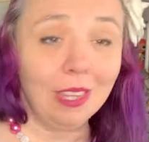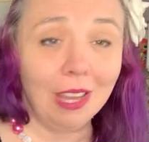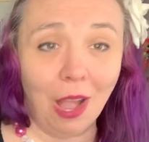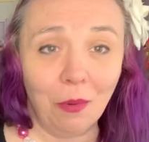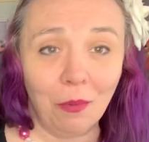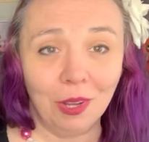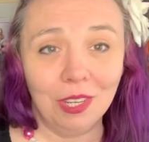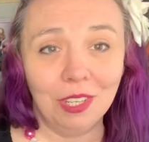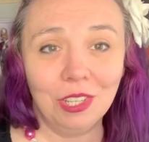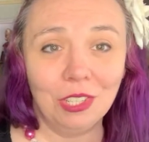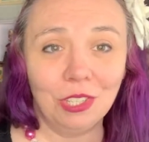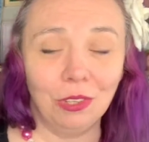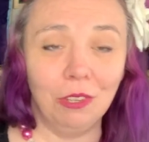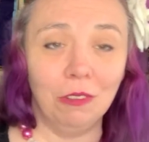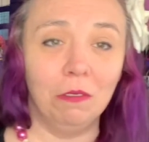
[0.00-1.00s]
I wanted to
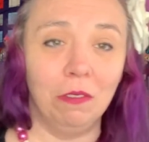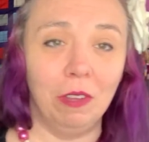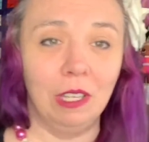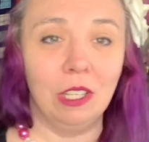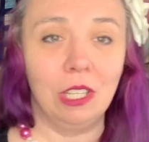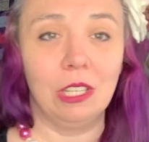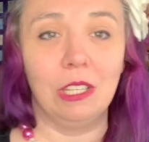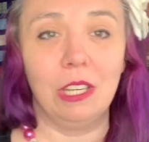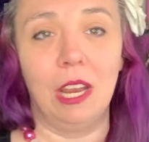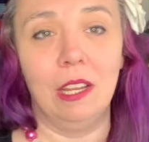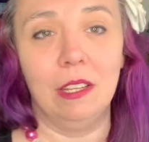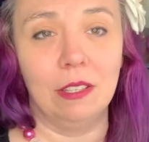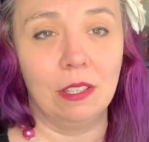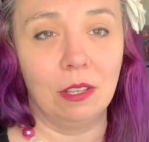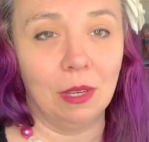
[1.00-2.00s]
show you vintage
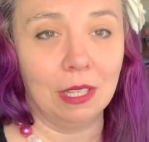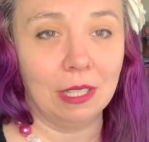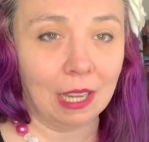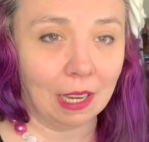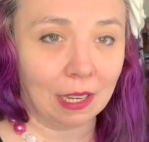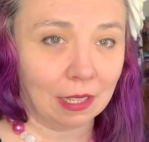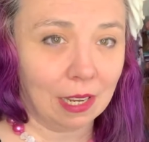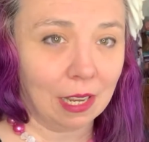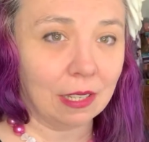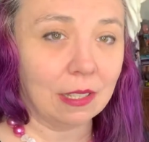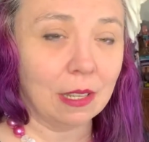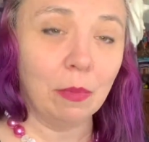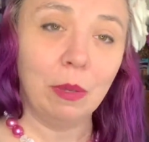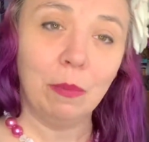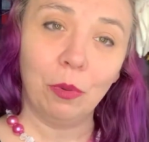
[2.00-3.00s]
hand sewing techniques
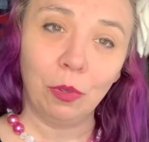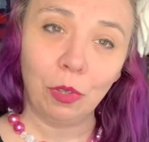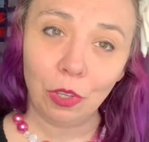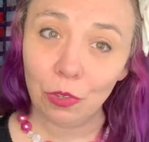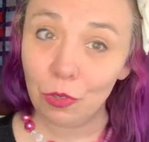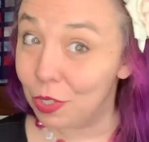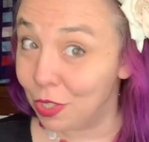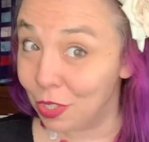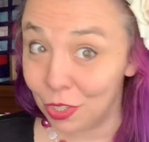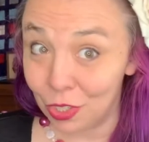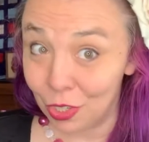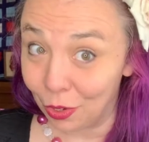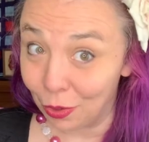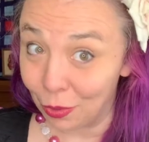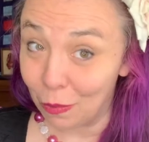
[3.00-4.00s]
that people used to
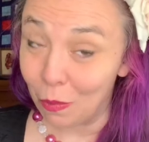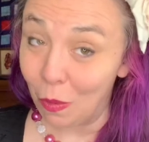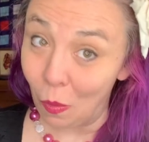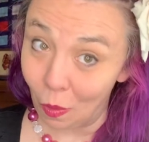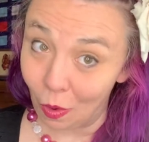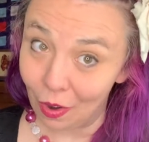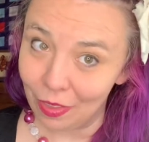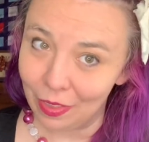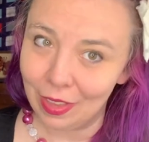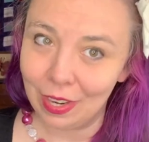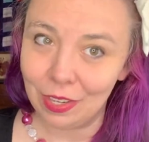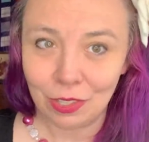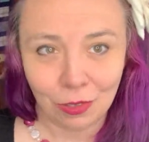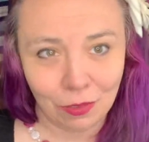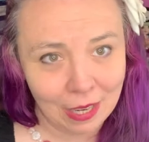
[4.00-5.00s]
do more than
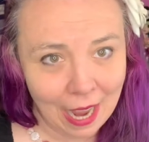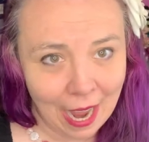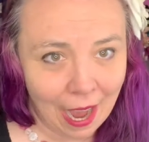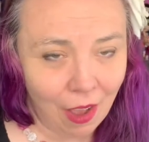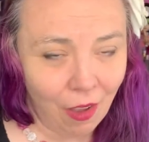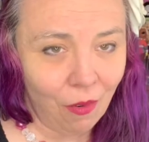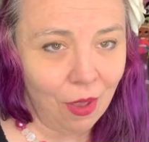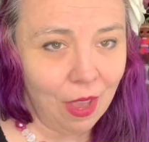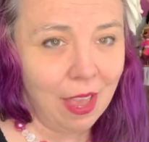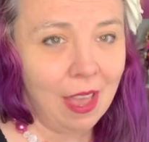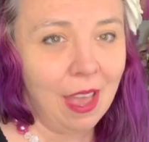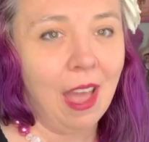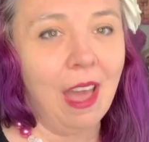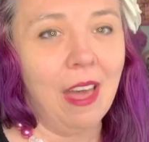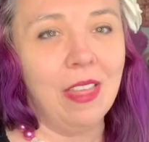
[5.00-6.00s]
they do now
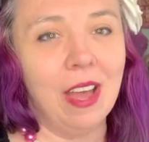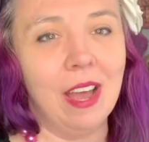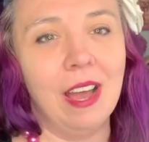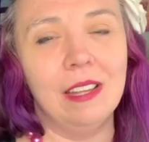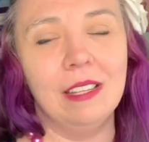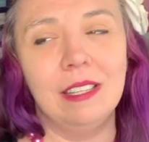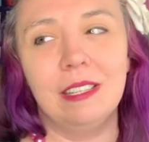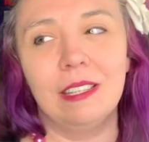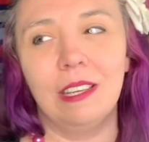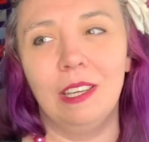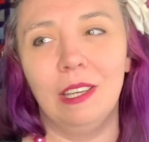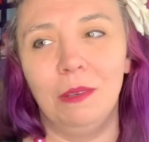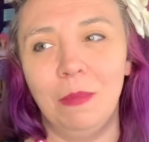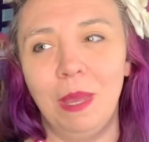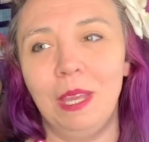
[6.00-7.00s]
that
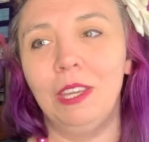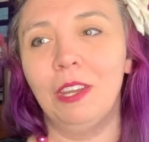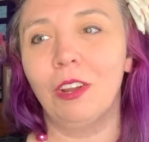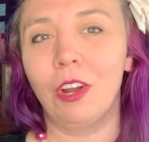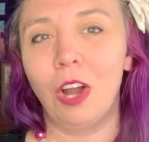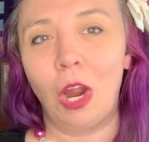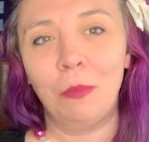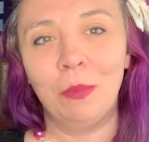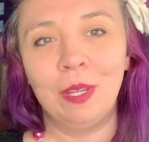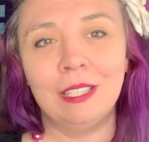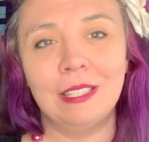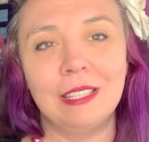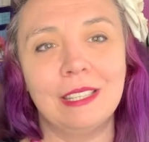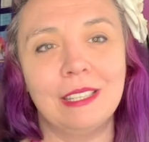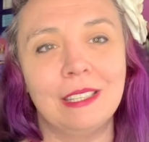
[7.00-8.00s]
can make your
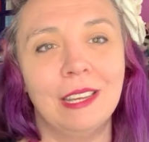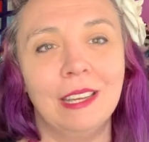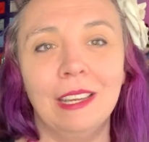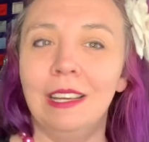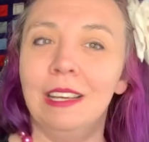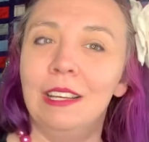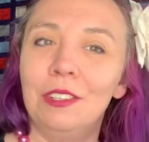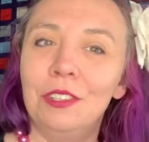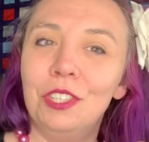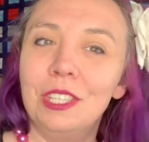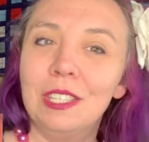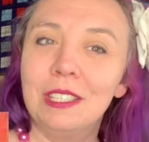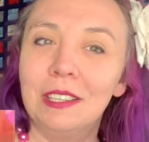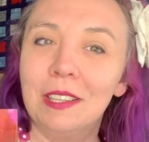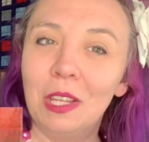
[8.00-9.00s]
garments
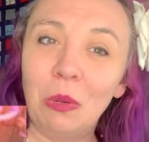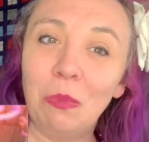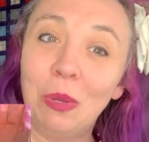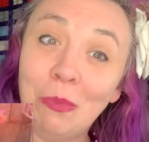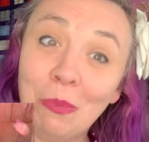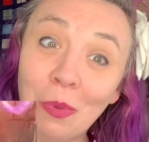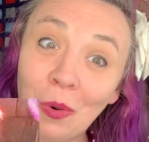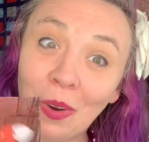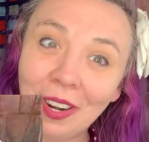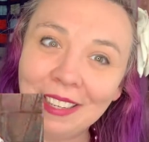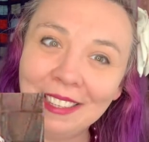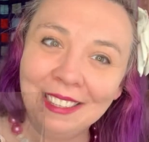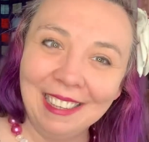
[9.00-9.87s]
just a little bit more.